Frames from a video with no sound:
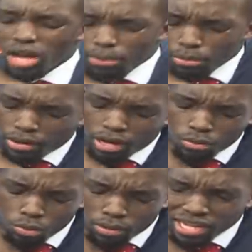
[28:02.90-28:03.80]
hapo mpaka
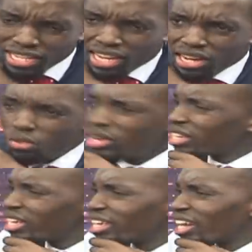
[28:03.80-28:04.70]
Mombasa,
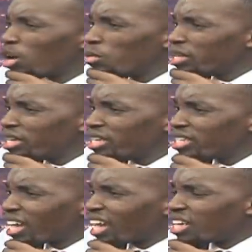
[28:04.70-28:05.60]
unaweza take how many
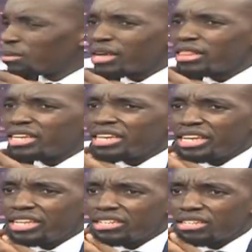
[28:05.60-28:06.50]
days? Akaniambia 3
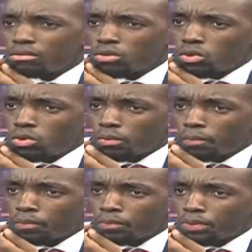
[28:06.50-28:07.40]
days.
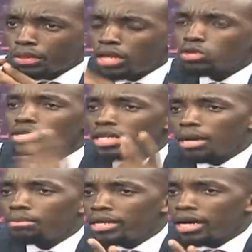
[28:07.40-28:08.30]
So si
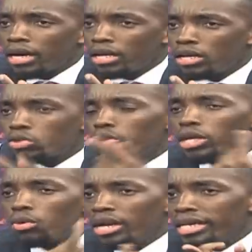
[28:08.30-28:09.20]
nikapiga. So
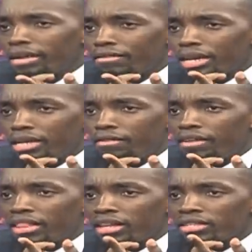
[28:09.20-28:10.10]
day 1 nikafika De
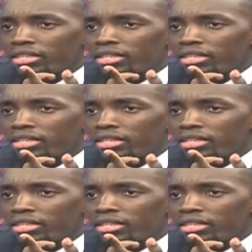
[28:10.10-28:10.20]
Fathers.